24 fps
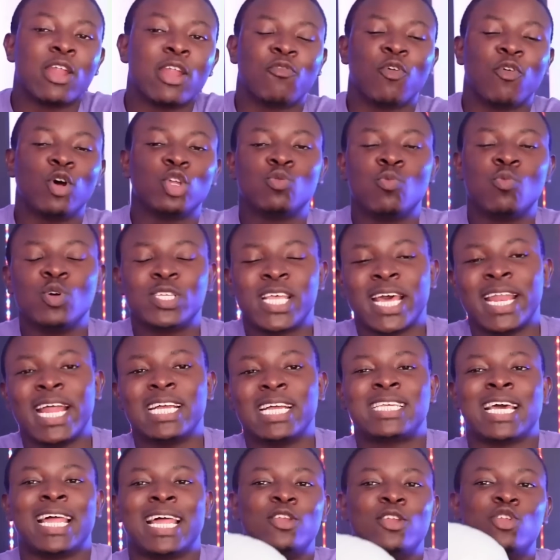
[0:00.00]
I have voted,
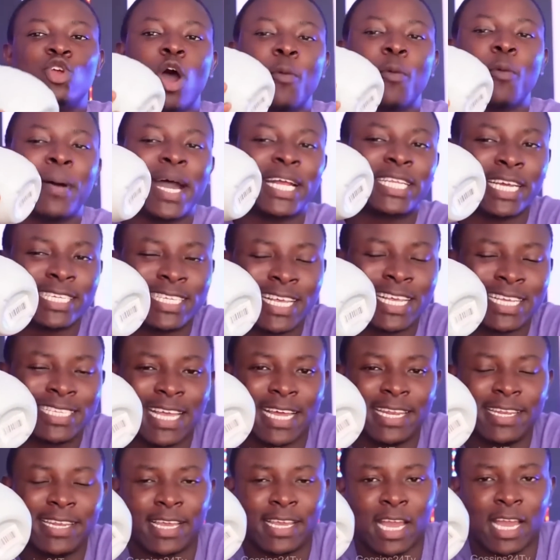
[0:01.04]
Musa naturally do a patch as
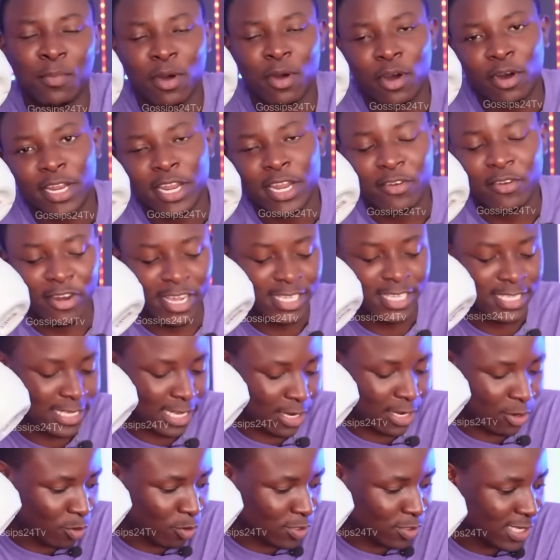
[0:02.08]
Xandy Kamel on a
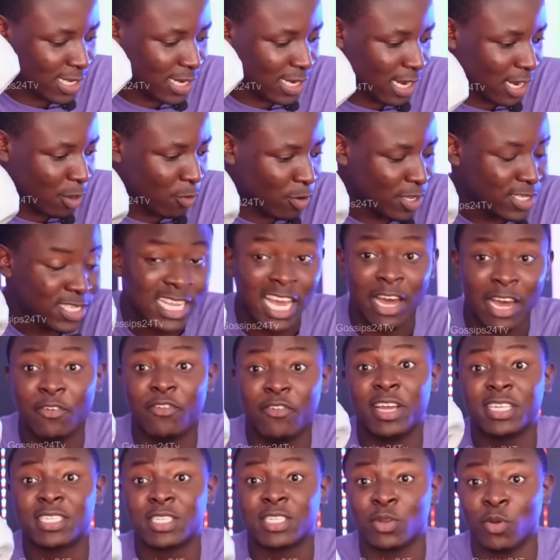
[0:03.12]
dressing, no, saying I know you see
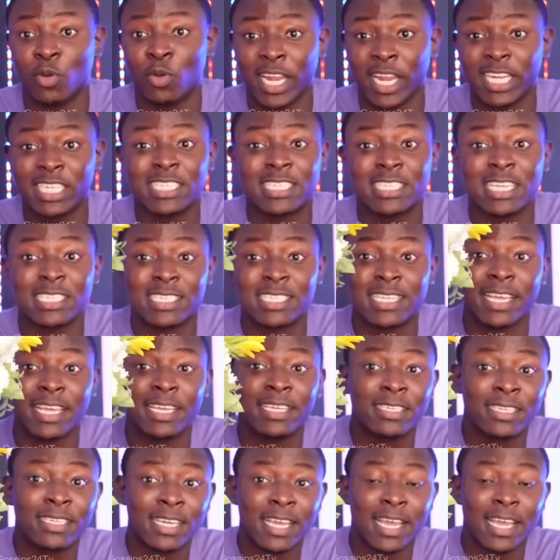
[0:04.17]
her dressing, or not just a
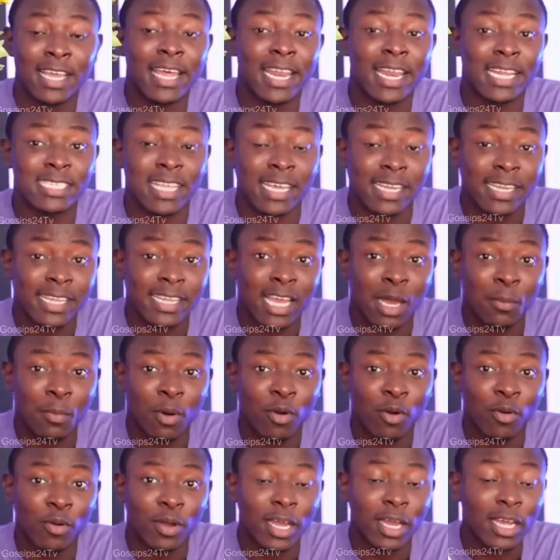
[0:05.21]
say, and as Xandy
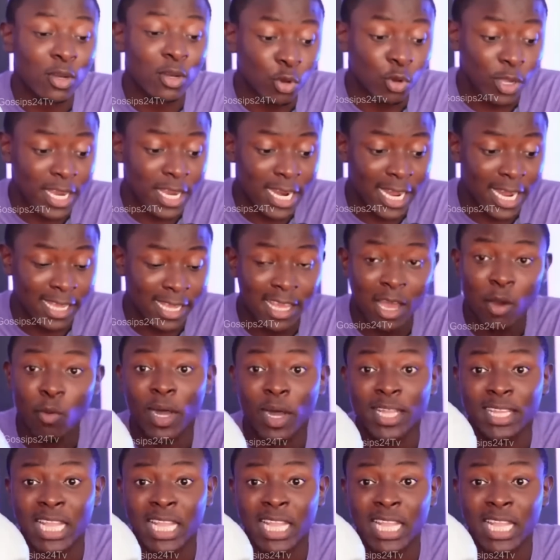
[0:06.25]
Kamel looking like a